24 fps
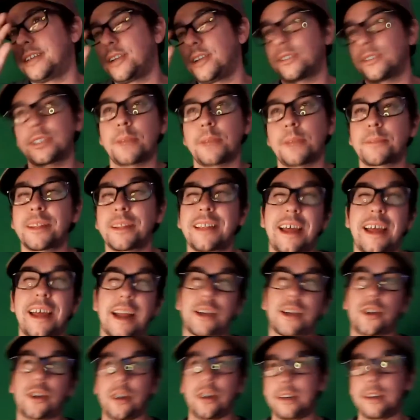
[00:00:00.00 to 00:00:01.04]
here's something
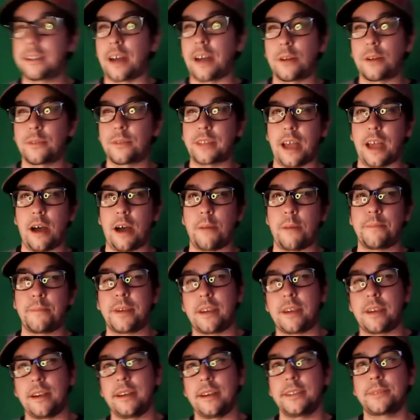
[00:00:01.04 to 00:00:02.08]
that I could have done
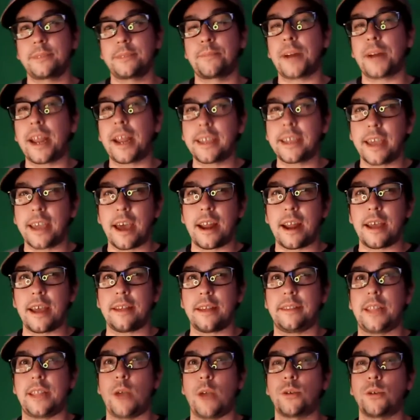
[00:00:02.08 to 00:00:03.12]
without, because, but I get
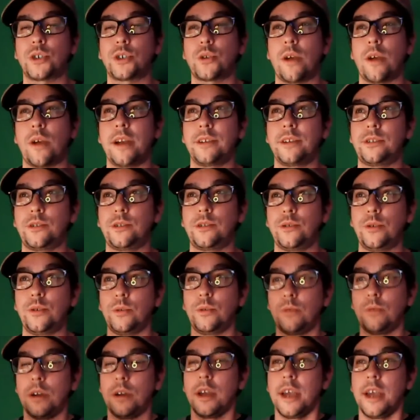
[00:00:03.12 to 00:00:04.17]
it. They were trying
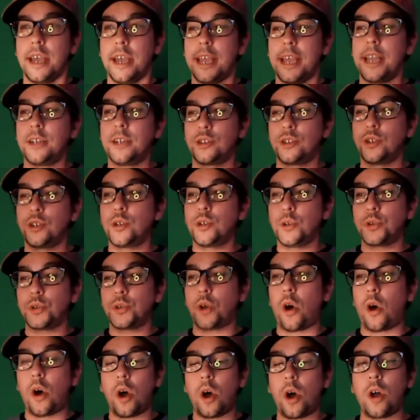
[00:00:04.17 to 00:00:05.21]
to
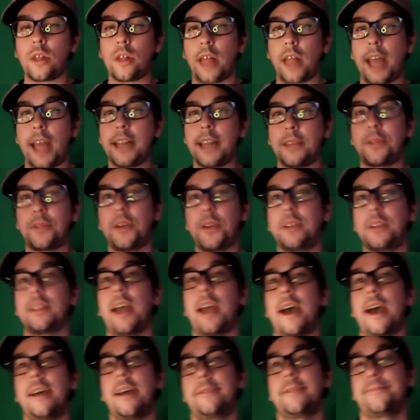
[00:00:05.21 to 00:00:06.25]
introduce
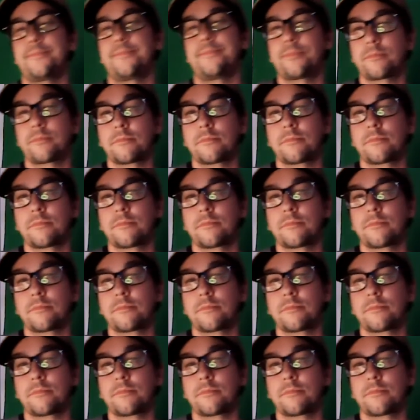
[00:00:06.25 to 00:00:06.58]
anything that